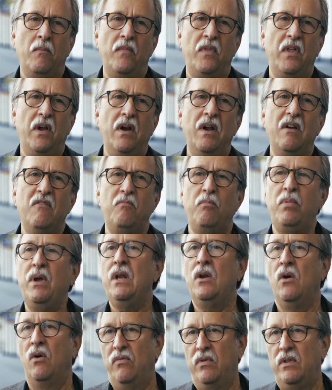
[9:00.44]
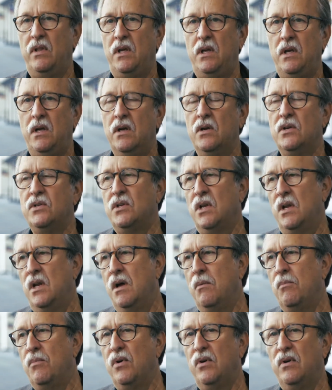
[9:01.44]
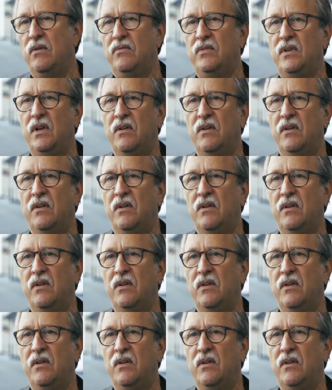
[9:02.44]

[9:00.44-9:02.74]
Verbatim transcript: There have been over the years a number of